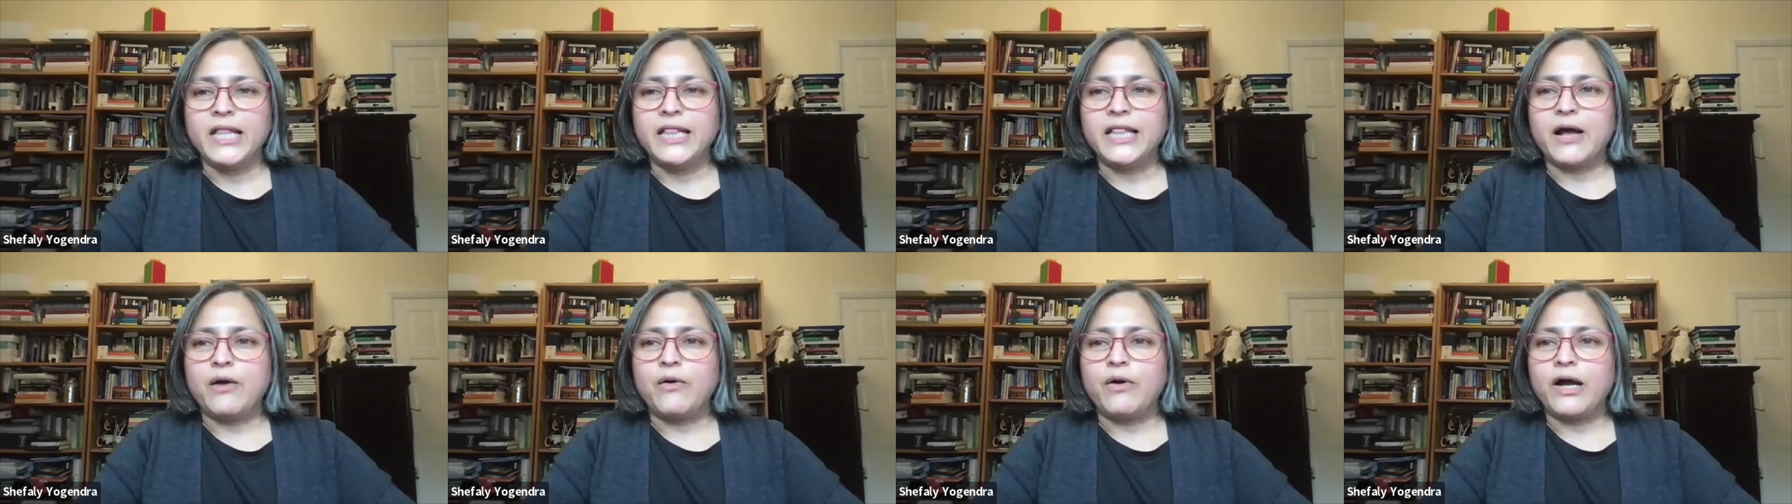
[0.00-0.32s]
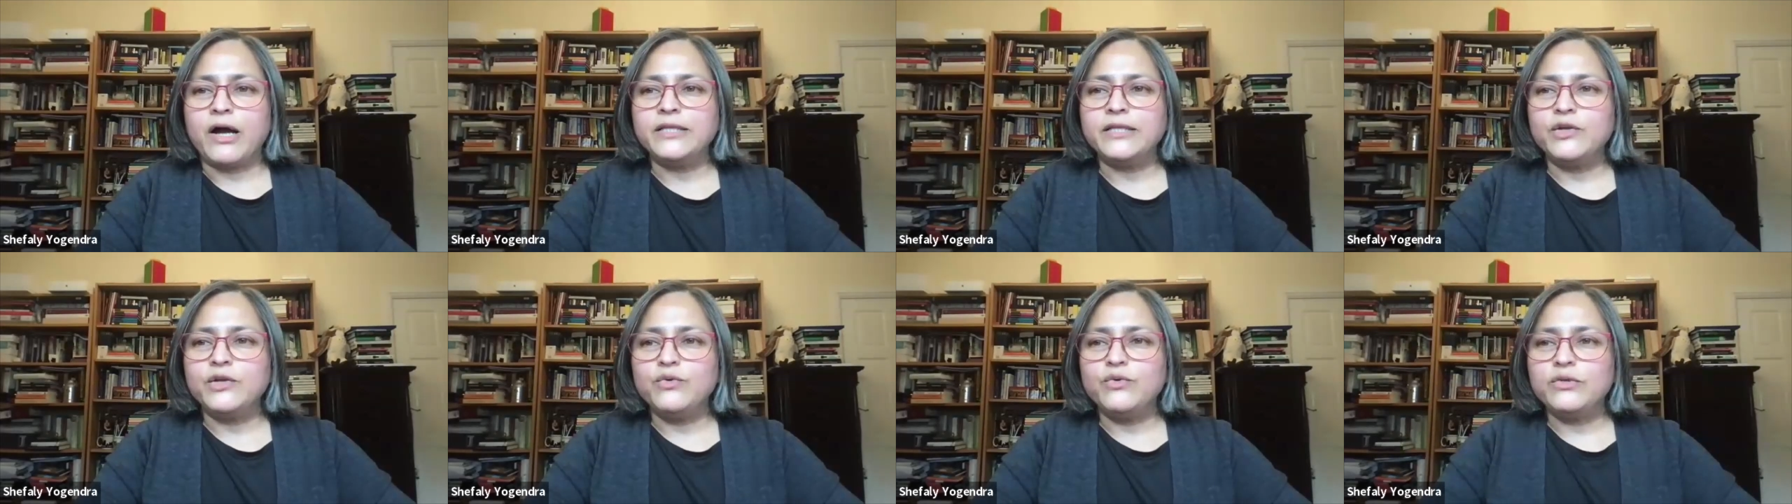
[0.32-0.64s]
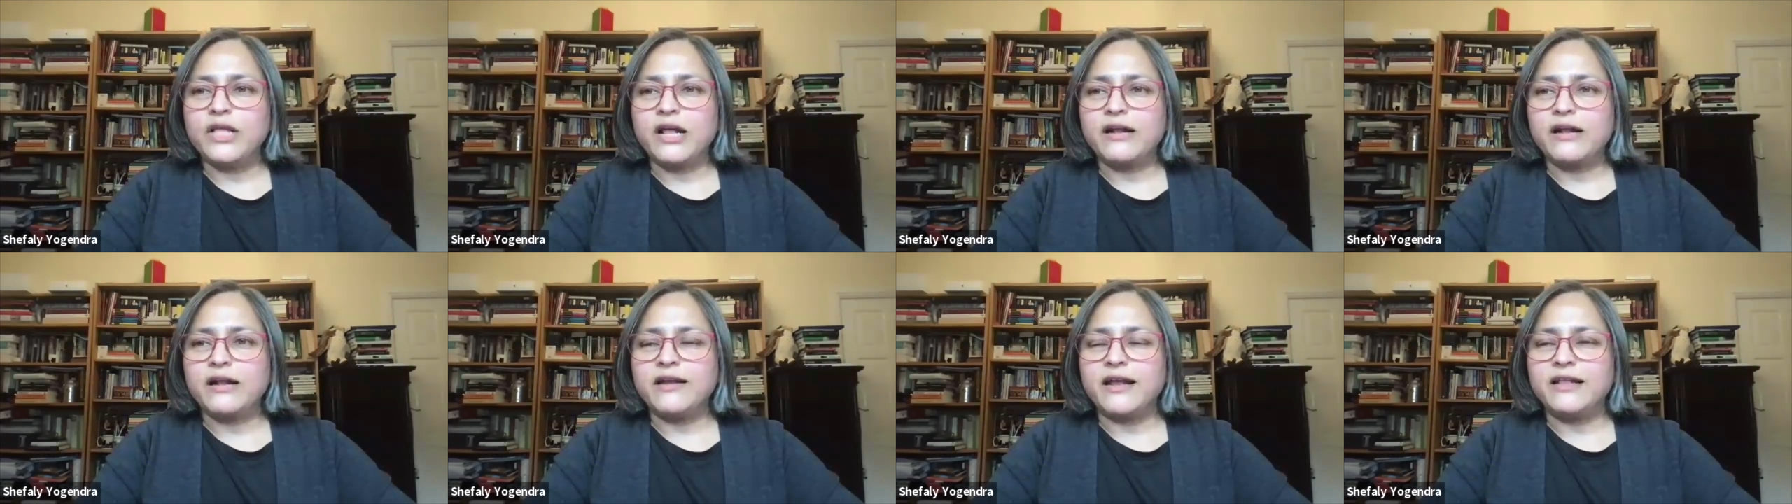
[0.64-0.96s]
Now, I
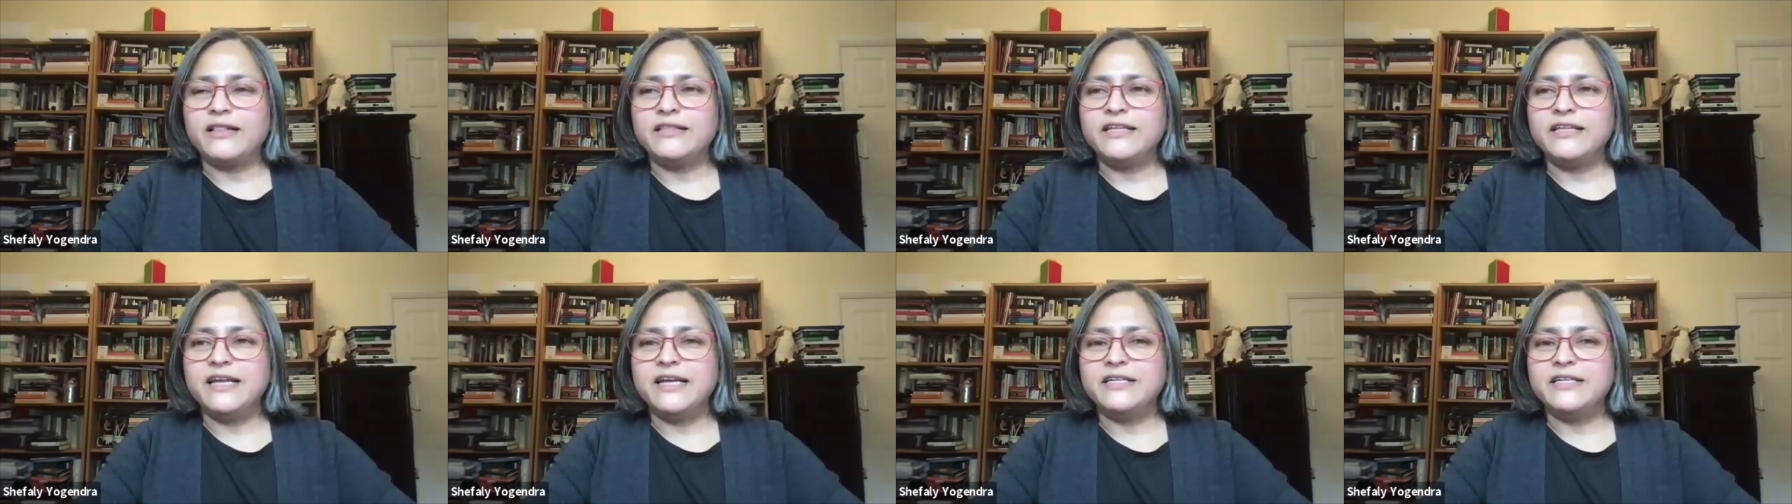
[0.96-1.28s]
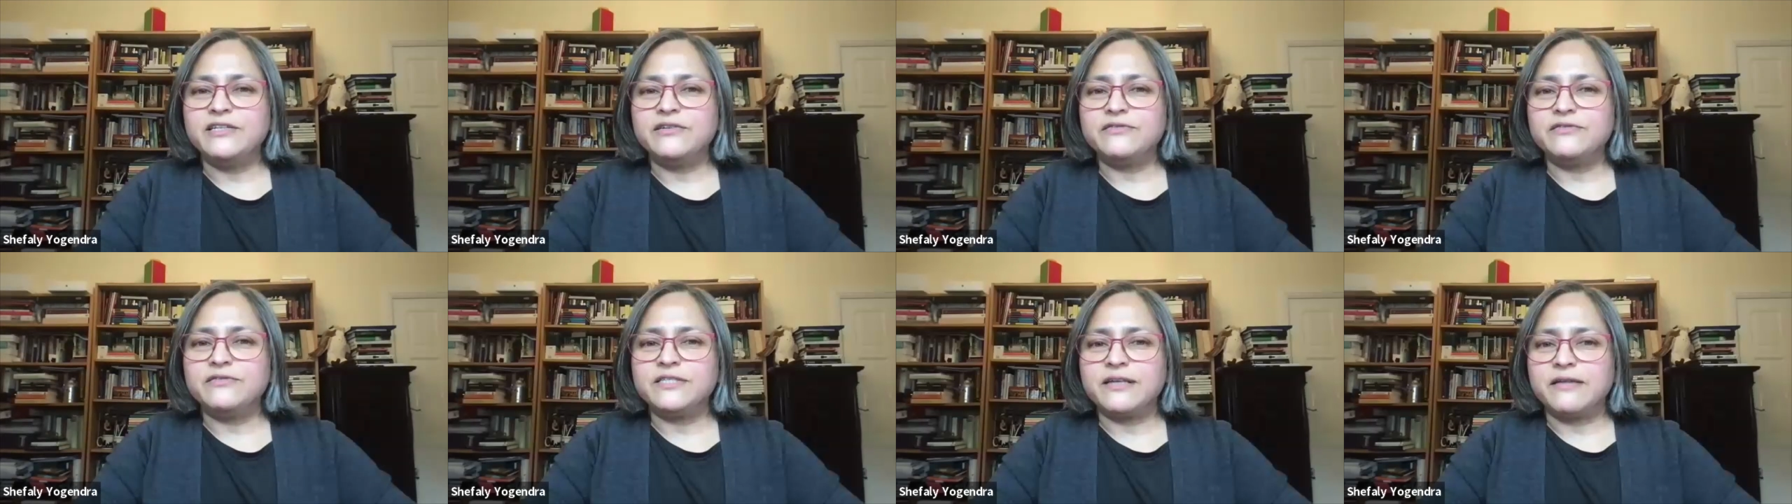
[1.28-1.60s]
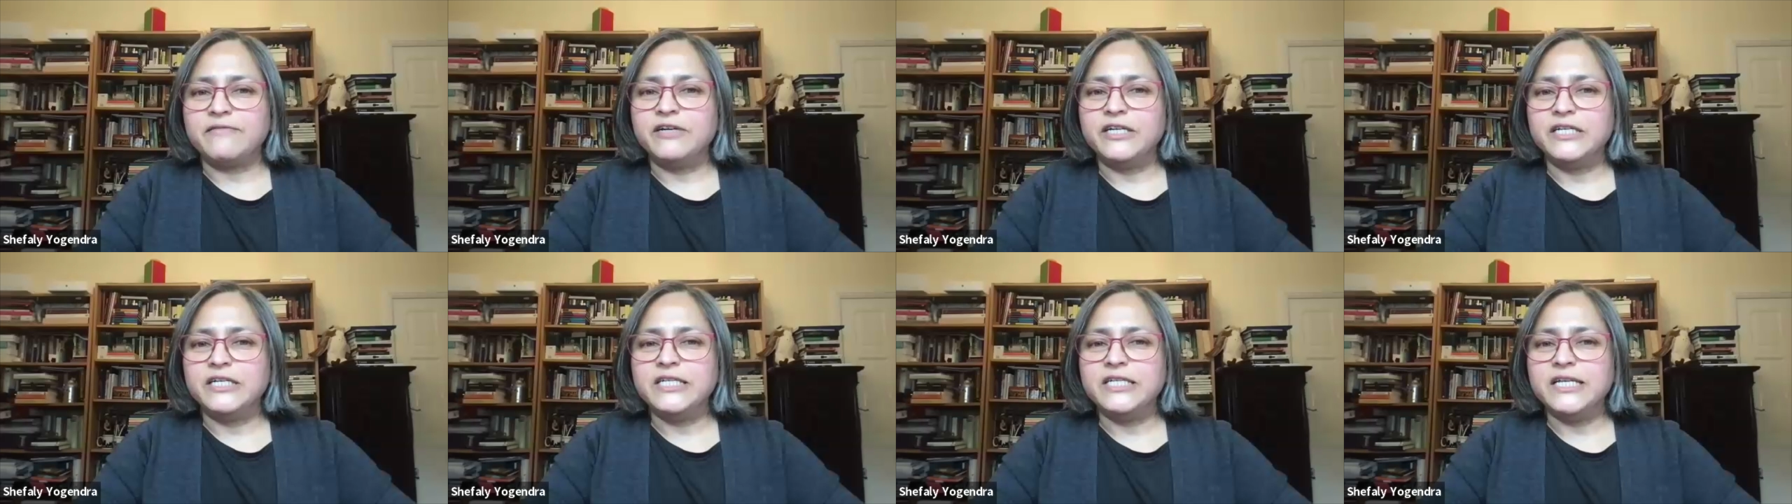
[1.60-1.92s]
know that at the age of
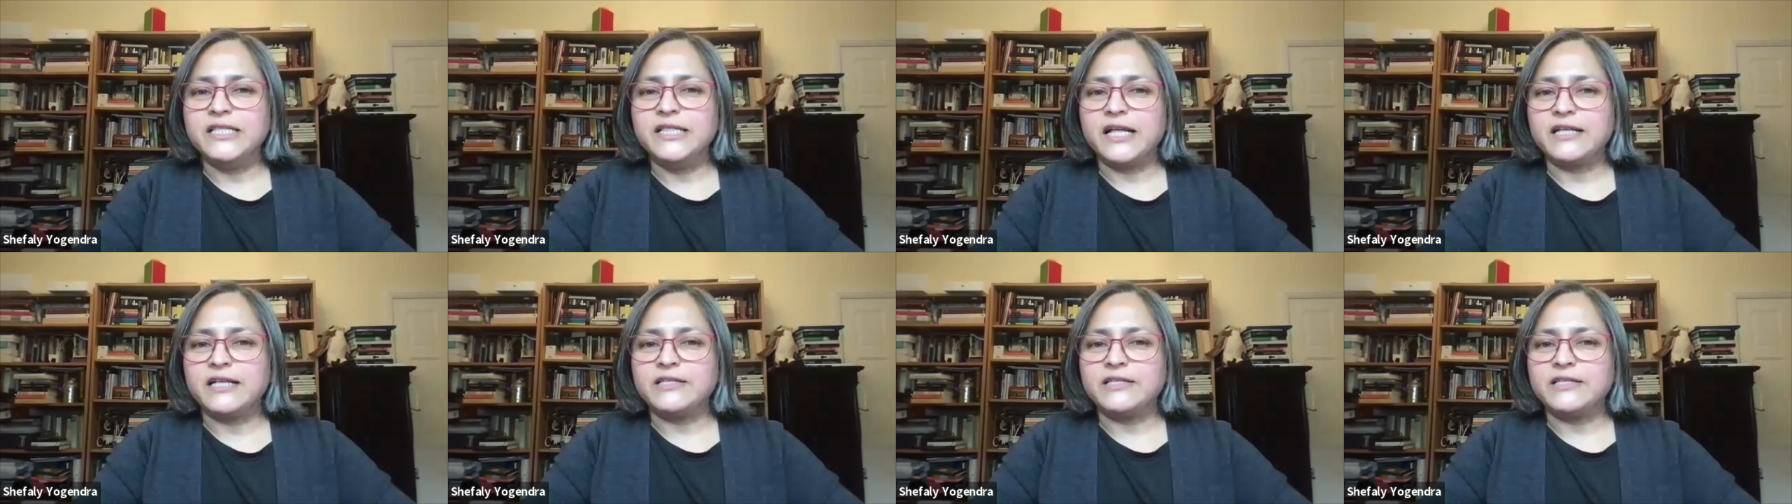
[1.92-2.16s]
17,